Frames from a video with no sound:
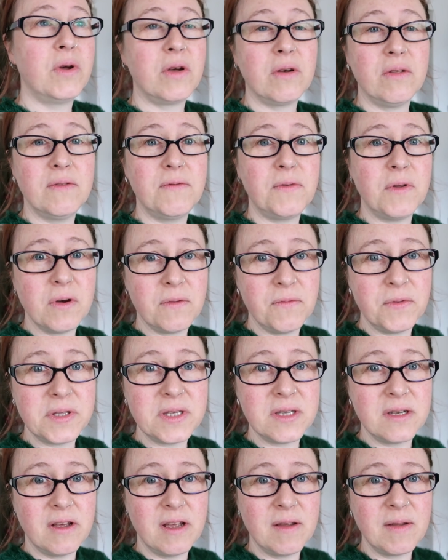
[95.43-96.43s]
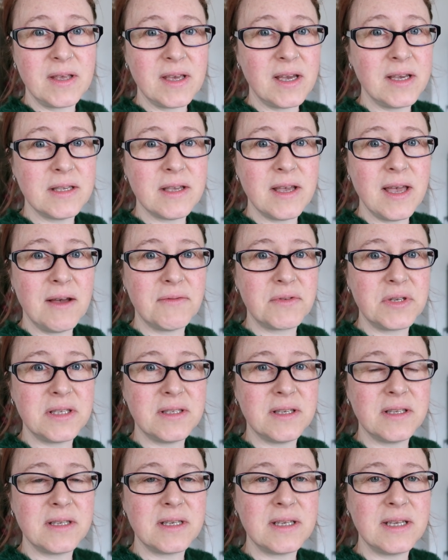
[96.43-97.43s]
work on the vlog for tonight in case I have to
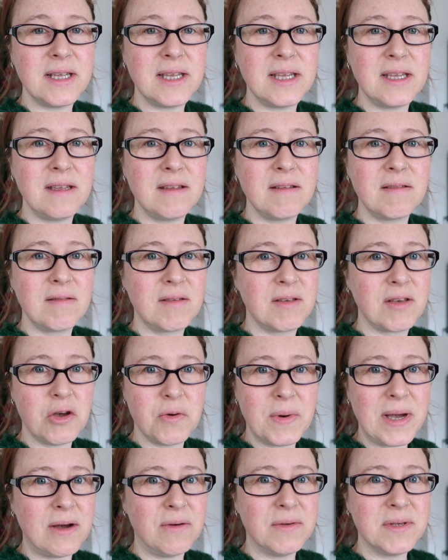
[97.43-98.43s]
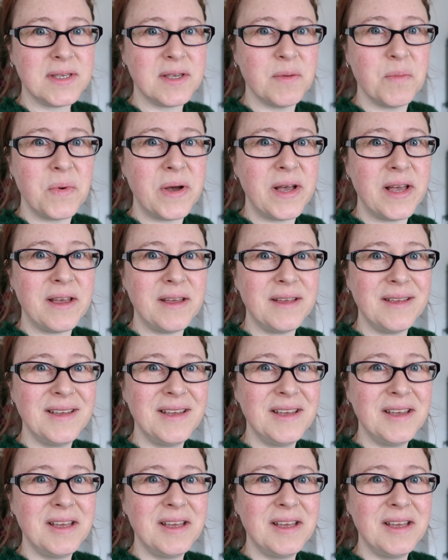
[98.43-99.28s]
suddenly go out somewhere